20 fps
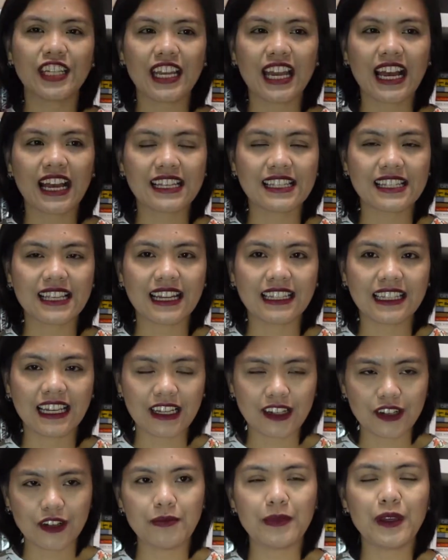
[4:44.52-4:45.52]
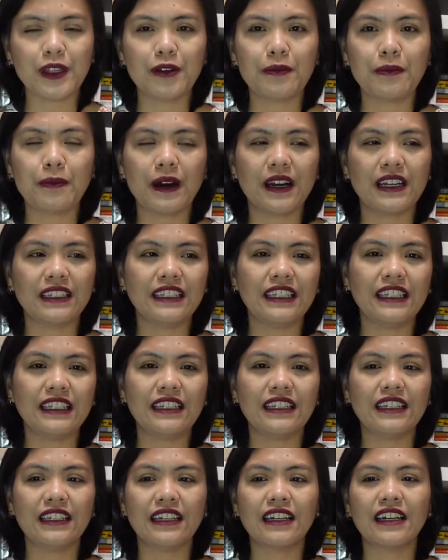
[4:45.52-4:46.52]
She has an aluminum
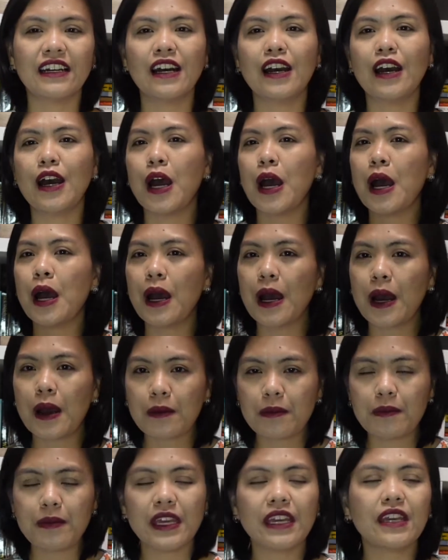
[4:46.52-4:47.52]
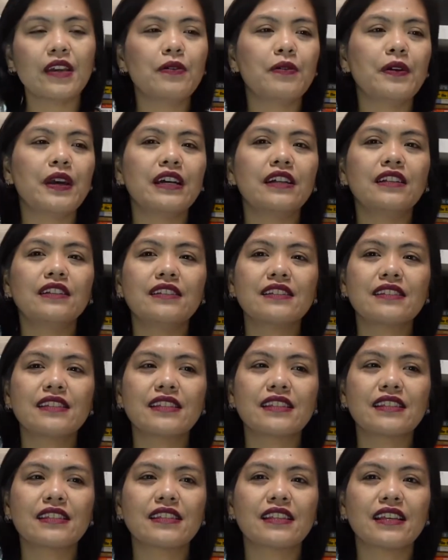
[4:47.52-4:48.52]
body, big
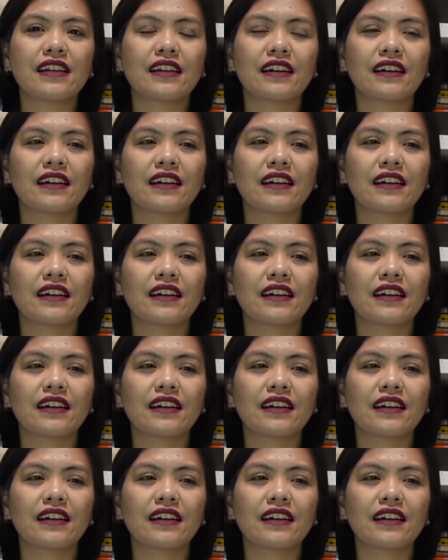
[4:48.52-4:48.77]
wheels,